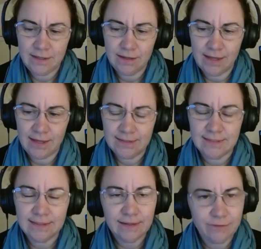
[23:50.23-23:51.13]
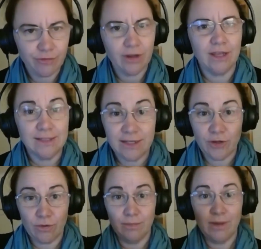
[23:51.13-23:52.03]
continuum, having
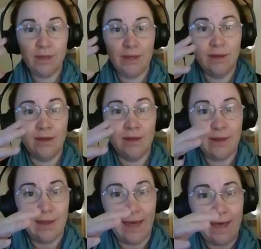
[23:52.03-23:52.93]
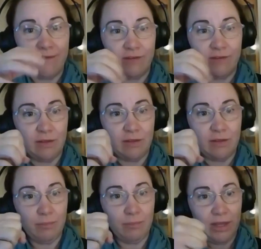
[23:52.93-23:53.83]
been years
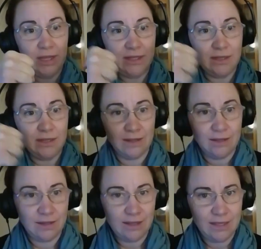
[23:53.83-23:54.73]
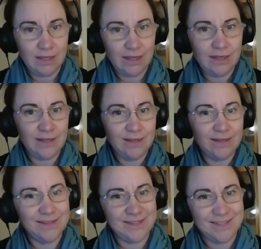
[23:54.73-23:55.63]
apart, is starting to smush together
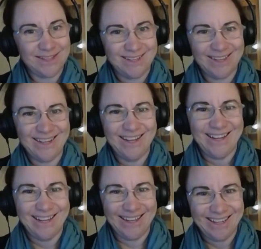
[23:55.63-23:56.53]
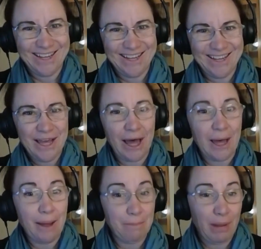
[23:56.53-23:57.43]
out of necessity. So
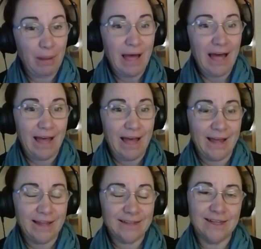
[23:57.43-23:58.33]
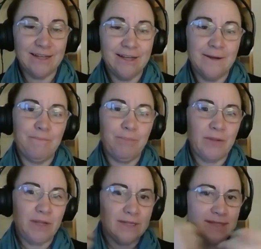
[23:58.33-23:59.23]
the fact is, and
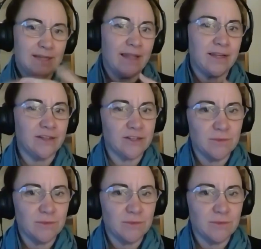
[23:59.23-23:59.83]
I'm seeing all the